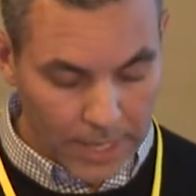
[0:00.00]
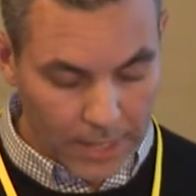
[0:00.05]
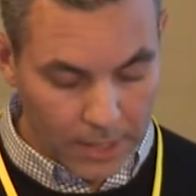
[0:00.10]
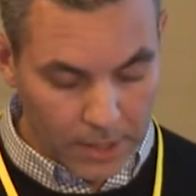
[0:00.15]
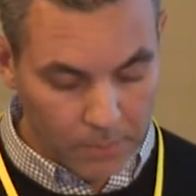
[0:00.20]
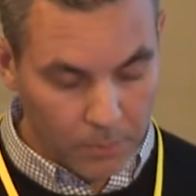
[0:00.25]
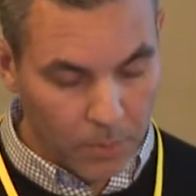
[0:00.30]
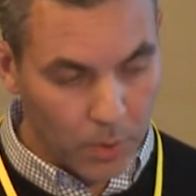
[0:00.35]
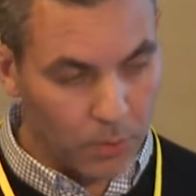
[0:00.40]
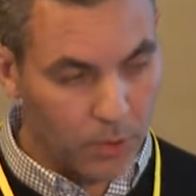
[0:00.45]

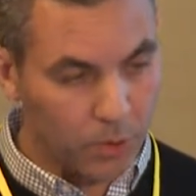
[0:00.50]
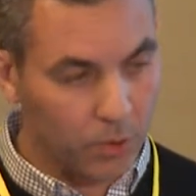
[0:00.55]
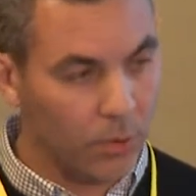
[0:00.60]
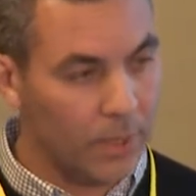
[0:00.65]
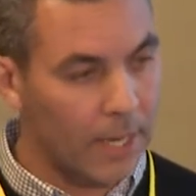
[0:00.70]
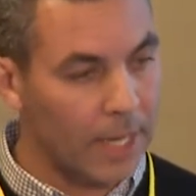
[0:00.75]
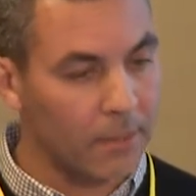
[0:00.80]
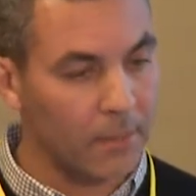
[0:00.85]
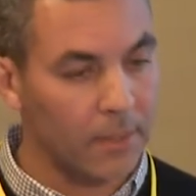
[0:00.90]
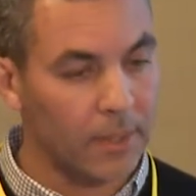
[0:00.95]
component
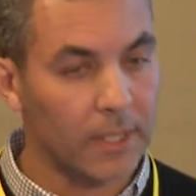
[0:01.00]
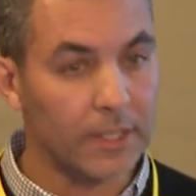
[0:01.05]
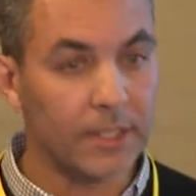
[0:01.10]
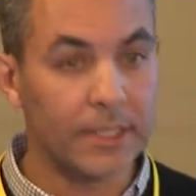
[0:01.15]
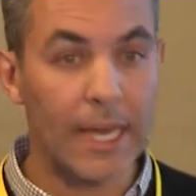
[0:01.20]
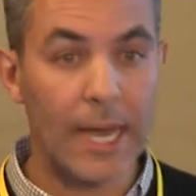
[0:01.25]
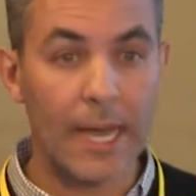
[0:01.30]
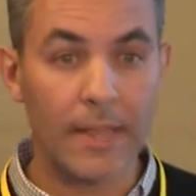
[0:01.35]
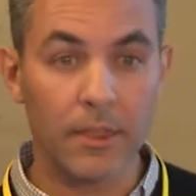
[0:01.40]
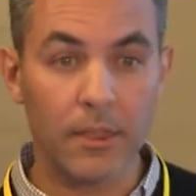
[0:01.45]

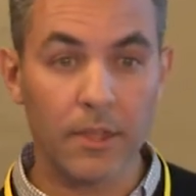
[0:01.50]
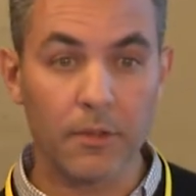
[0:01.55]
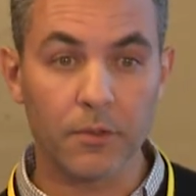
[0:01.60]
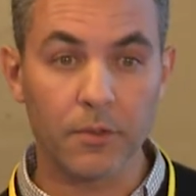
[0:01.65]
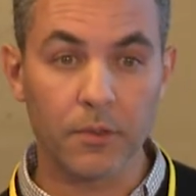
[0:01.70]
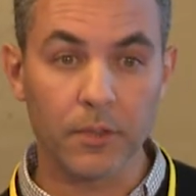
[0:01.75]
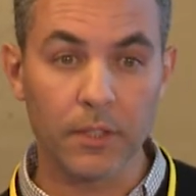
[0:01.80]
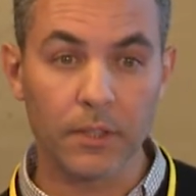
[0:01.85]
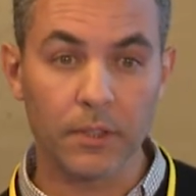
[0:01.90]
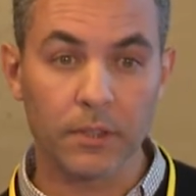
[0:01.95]
reliability at
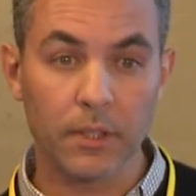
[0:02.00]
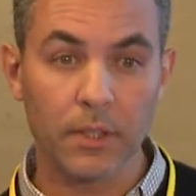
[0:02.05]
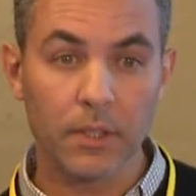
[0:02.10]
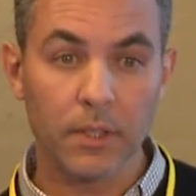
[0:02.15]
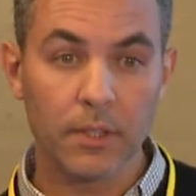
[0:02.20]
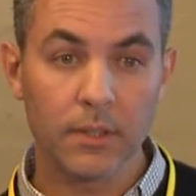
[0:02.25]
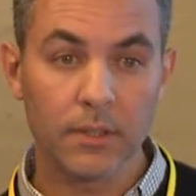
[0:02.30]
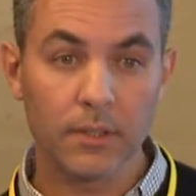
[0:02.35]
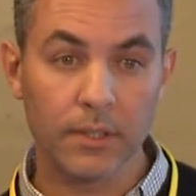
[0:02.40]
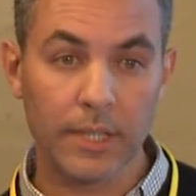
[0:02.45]
different
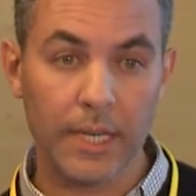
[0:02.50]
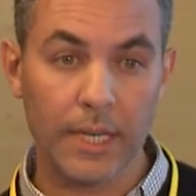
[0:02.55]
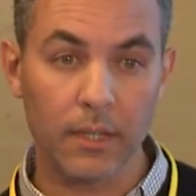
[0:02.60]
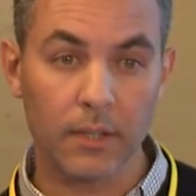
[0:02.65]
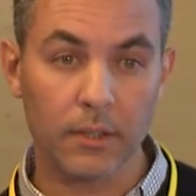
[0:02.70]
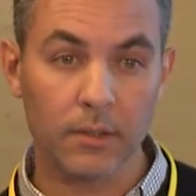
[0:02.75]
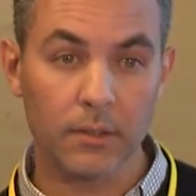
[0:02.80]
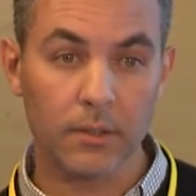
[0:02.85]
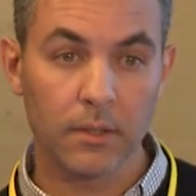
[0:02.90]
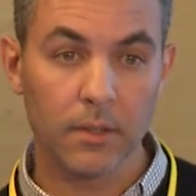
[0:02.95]

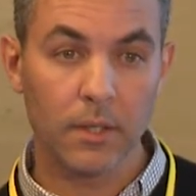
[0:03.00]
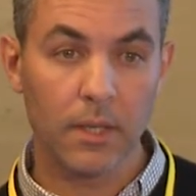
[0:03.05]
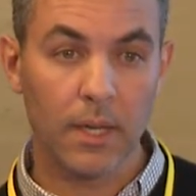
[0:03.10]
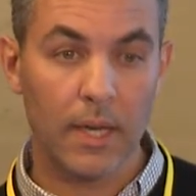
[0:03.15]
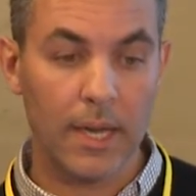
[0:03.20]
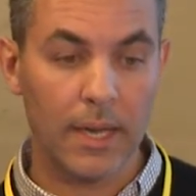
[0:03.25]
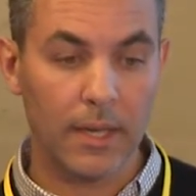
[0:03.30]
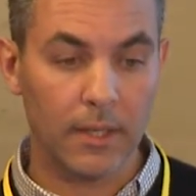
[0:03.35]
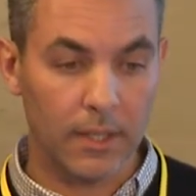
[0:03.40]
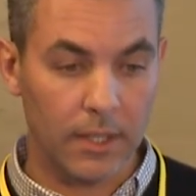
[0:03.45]
scales.
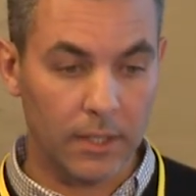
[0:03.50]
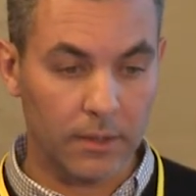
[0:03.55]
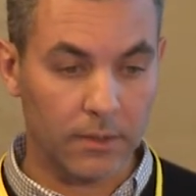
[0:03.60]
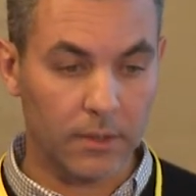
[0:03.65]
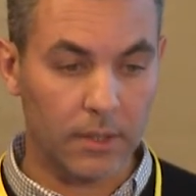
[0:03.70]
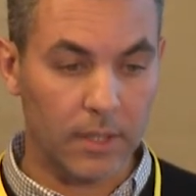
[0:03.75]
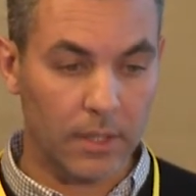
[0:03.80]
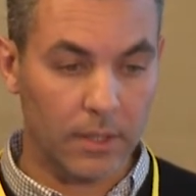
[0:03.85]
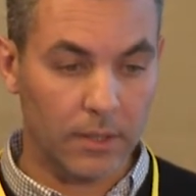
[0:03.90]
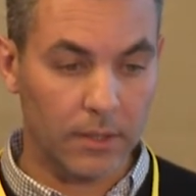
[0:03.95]
And it's
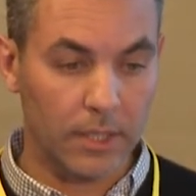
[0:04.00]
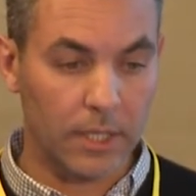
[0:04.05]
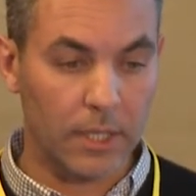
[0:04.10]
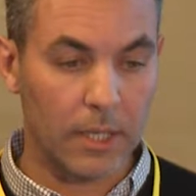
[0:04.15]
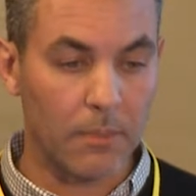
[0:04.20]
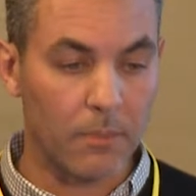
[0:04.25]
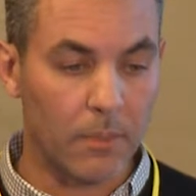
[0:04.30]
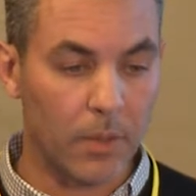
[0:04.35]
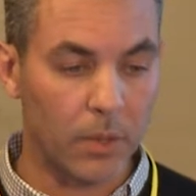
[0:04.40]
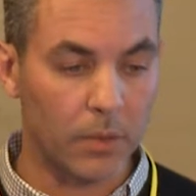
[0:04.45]

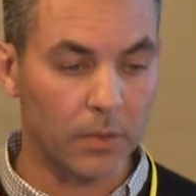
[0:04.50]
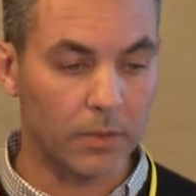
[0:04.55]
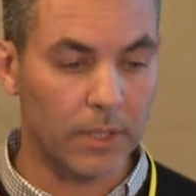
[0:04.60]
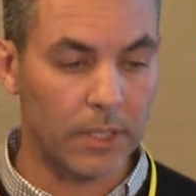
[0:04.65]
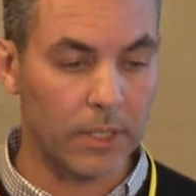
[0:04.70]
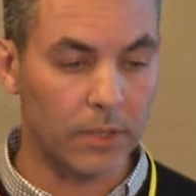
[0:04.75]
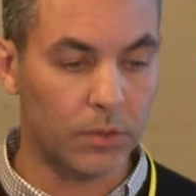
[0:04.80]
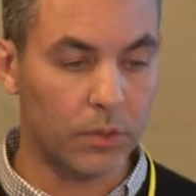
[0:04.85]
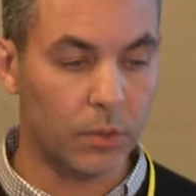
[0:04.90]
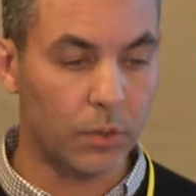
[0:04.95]

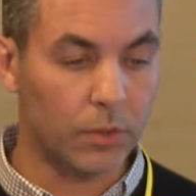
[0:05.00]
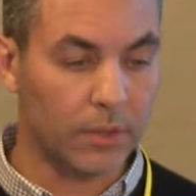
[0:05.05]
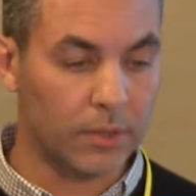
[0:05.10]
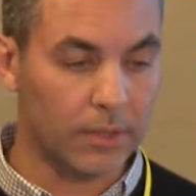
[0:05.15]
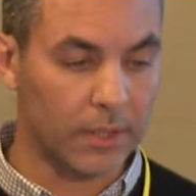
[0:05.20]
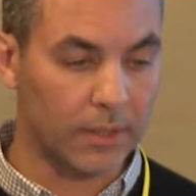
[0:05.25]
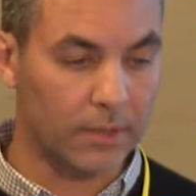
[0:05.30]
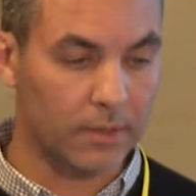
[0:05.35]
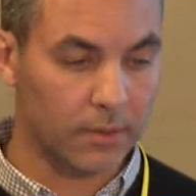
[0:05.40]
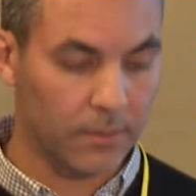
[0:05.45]
decomposed into
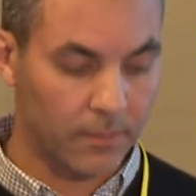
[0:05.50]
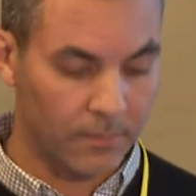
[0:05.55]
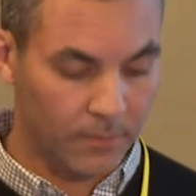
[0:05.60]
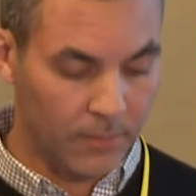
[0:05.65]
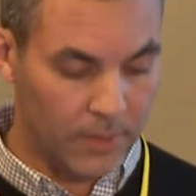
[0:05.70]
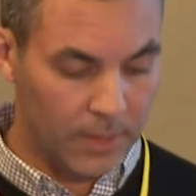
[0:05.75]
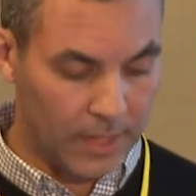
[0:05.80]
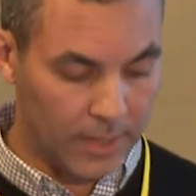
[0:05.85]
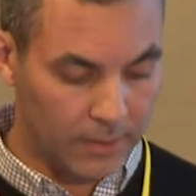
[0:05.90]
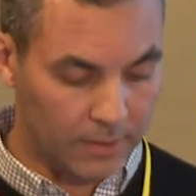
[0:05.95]
6
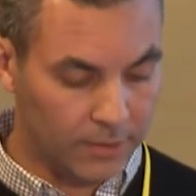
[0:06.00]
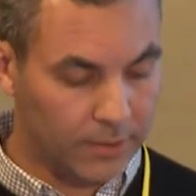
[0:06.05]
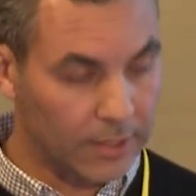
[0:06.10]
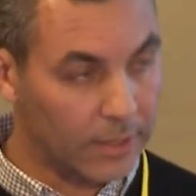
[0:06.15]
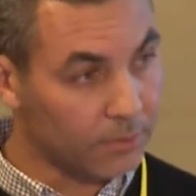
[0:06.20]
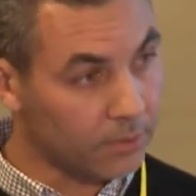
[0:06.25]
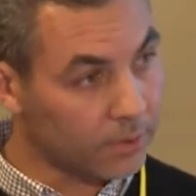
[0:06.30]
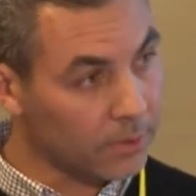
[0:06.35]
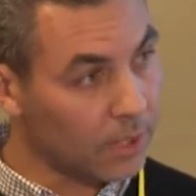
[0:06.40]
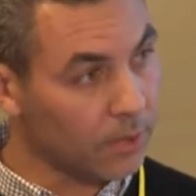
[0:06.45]

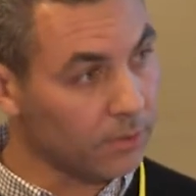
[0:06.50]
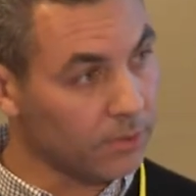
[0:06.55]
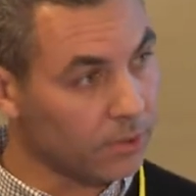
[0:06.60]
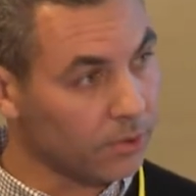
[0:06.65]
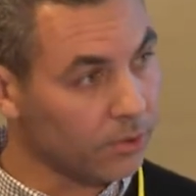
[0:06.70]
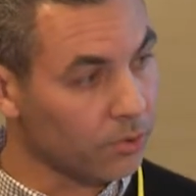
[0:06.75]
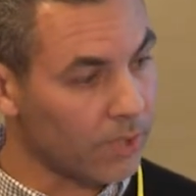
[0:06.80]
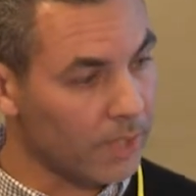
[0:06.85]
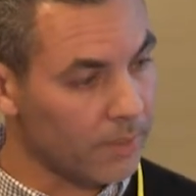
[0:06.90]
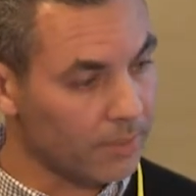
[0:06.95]
steps, and I'll
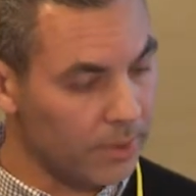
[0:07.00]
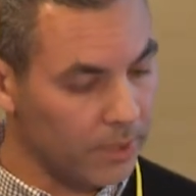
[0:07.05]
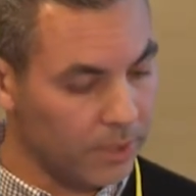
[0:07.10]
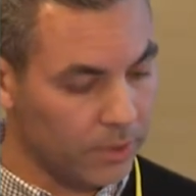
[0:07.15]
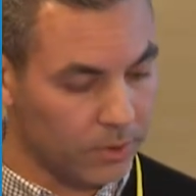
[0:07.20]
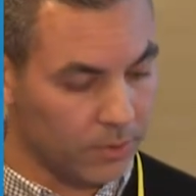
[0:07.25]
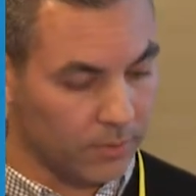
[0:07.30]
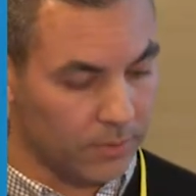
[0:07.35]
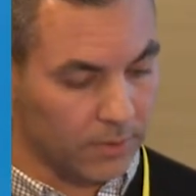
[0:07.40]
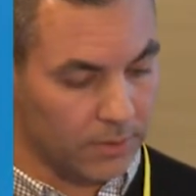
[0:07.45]
describe
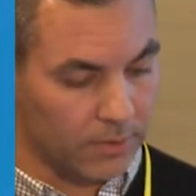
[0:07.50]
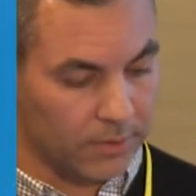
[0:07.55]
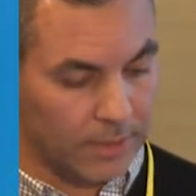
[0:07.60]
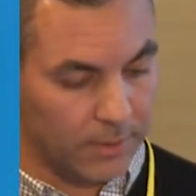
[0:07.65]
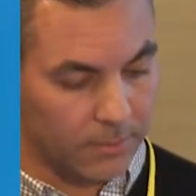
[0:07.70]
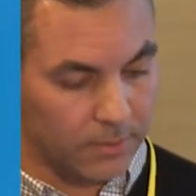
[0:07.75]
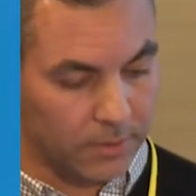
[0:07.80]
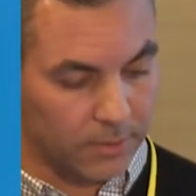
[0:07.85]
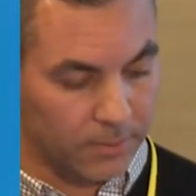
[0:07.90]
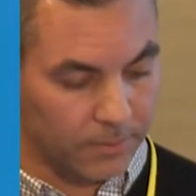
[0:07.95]
each of the
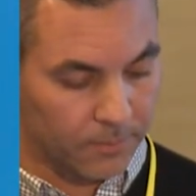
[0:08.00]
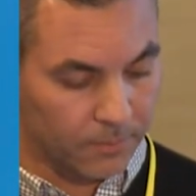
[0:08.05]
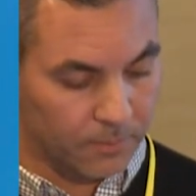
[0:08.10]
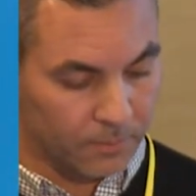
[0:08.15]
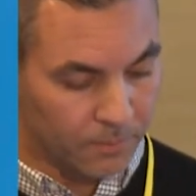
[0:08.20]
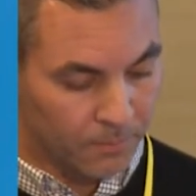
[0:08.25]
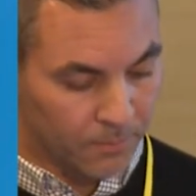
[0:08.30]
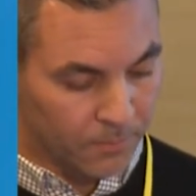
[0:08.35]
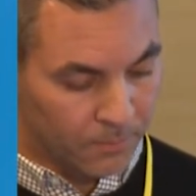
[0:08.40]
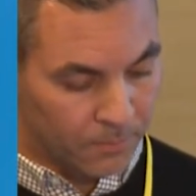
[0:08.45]
steps.
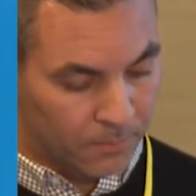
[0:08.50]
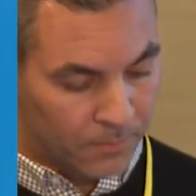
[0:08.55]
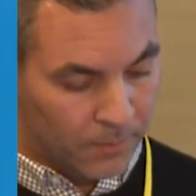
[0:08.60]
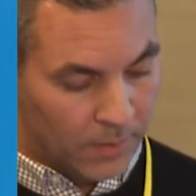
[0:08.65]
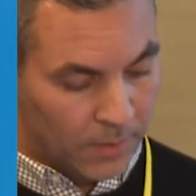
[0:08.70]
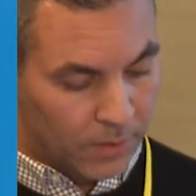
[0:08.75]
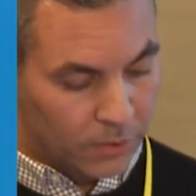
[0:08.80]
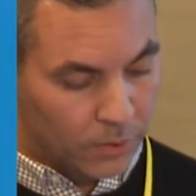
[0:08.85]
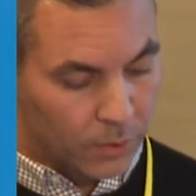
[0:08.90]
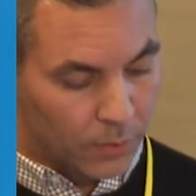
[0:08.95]

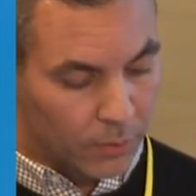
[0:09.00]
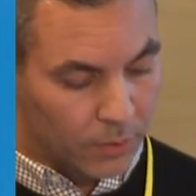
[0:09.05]
So